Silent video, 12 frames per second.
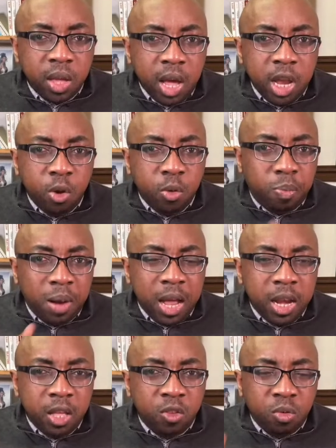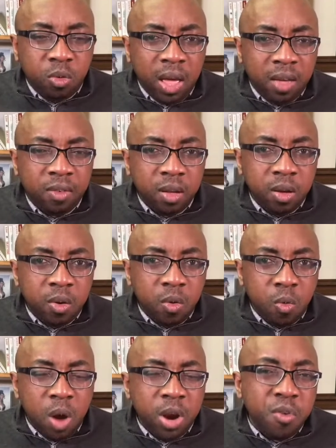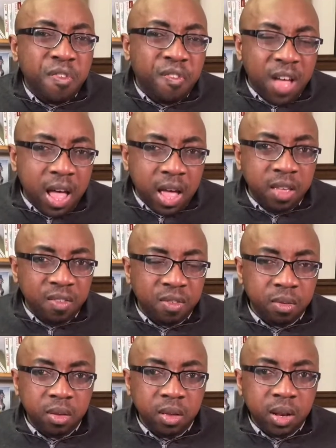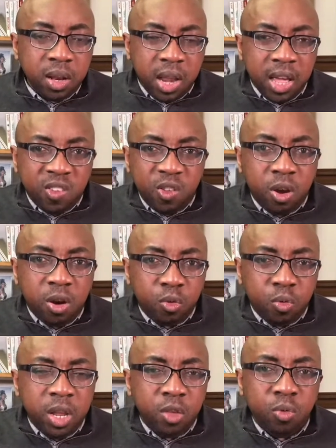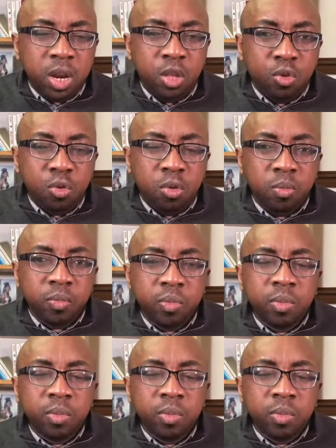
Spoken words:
and you're planning to have 105 next year, 2022,